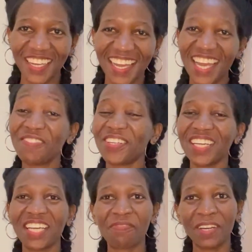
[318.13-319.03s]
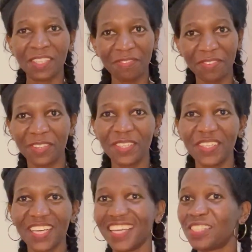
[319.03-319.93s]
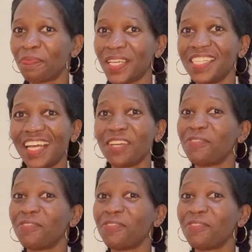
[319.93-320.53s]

I'm talking about food, especially